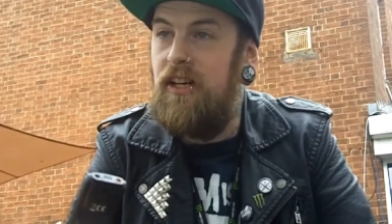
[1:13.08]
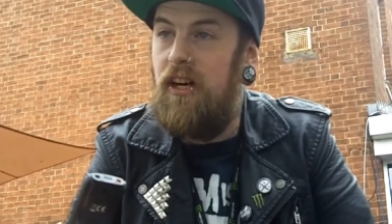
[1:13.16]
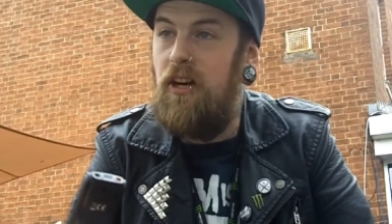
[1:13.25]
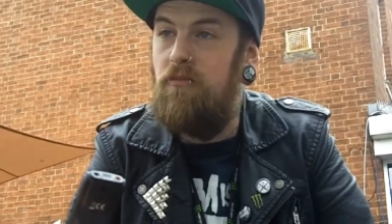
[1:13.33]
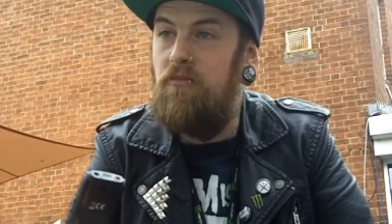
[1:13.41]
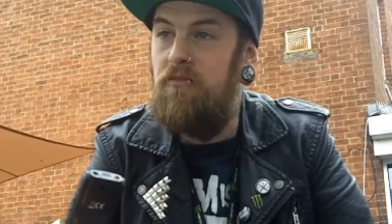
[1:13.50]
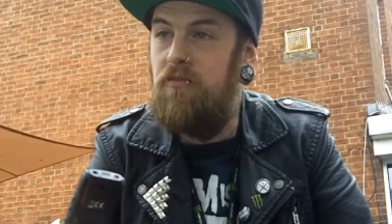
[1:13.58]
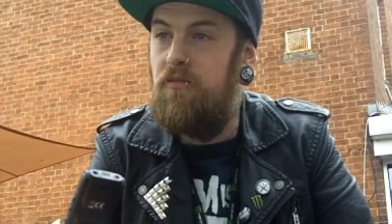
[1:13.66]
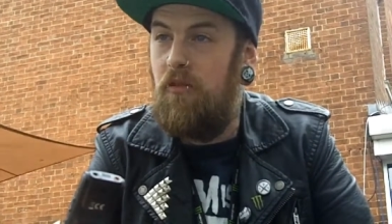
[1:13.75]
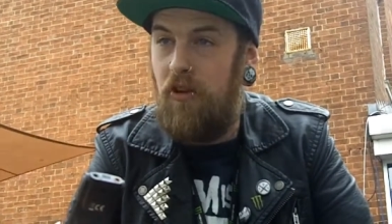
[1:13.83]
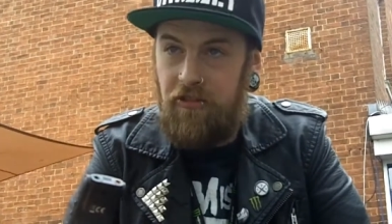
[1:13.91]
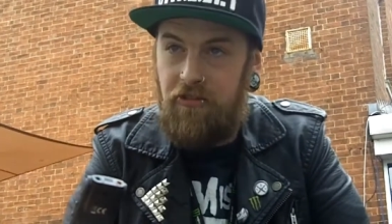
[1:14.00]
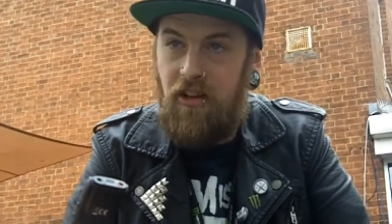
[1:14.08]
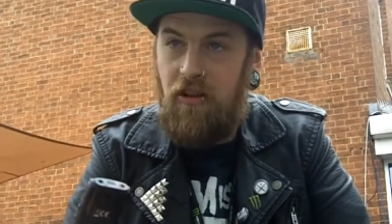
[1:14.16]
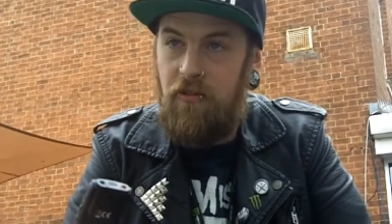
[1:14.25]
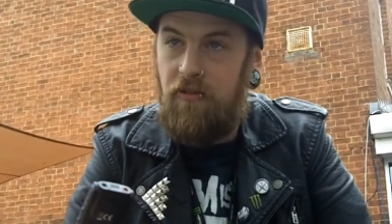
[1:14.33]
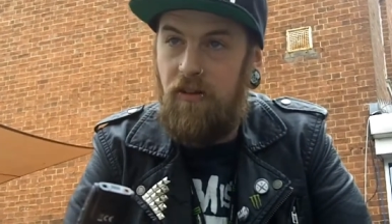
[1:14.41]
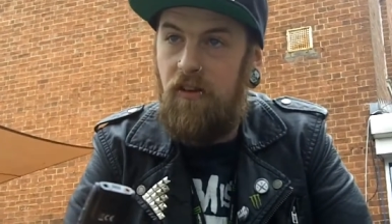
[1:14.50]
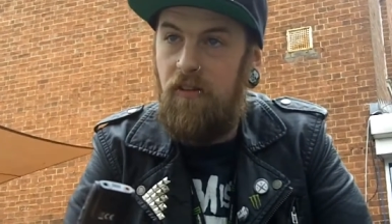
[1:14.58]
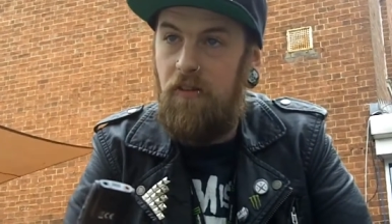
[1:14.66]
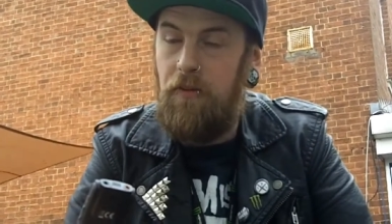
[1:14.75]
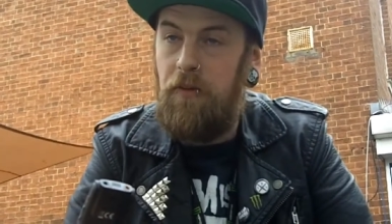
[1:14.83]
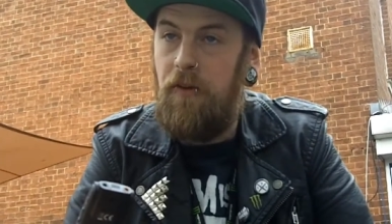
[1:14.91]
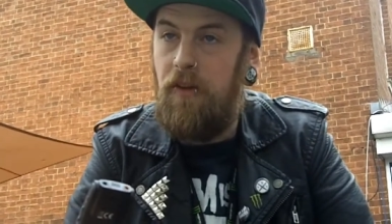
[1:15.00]
um, on Instagram as well.
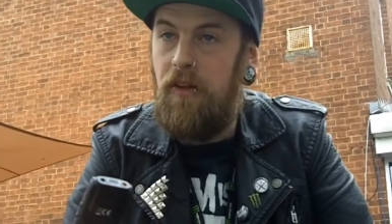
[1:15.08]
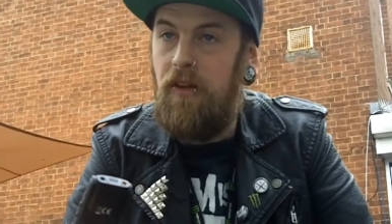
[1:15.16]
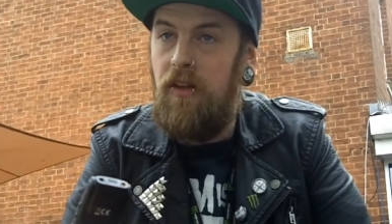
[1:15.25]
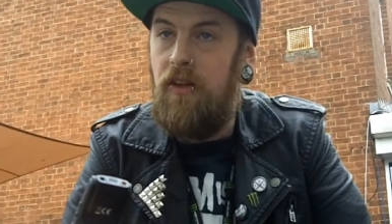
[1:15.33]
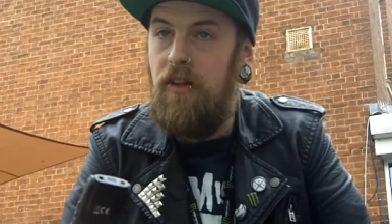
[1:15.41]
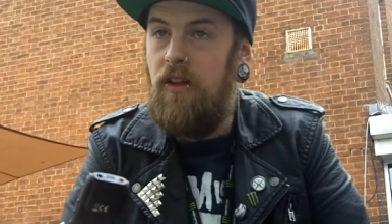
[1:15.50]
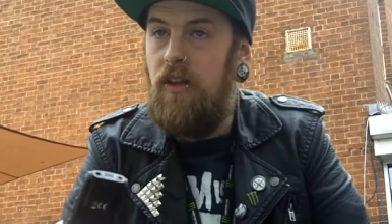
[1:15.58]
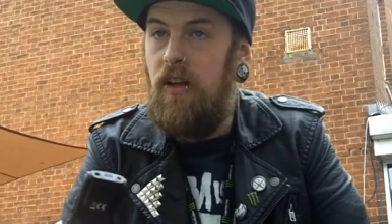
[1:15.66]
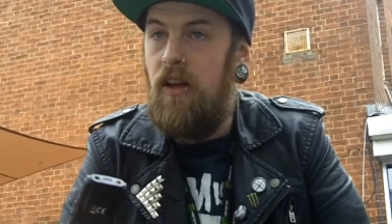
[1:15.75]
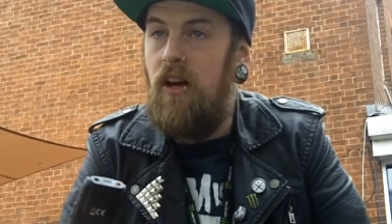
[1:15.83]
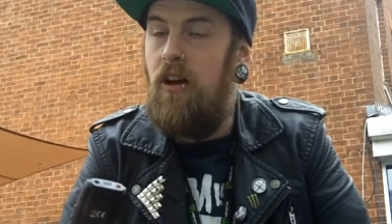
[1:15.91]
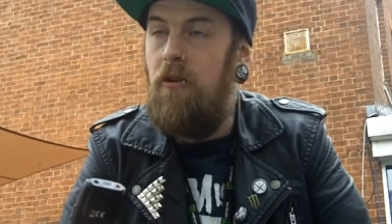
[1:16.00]
Mm-hmm.